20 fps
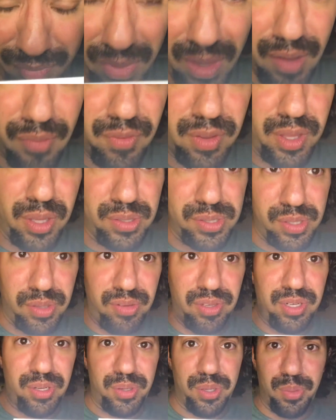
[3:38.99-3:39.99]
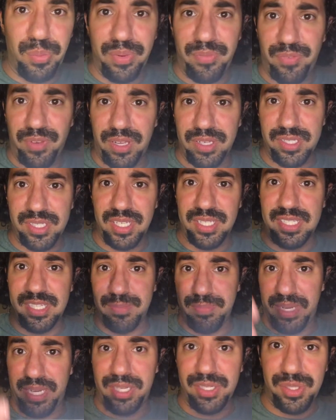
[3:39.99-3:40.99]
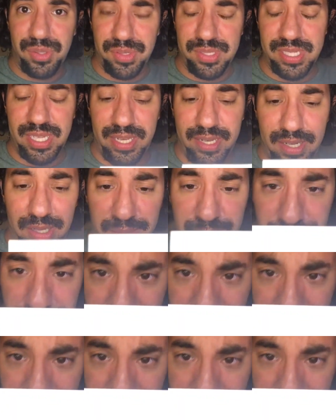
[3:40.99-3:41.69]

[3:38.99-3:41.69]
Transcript: For those of you who don't know what flush is making sure it's lined up.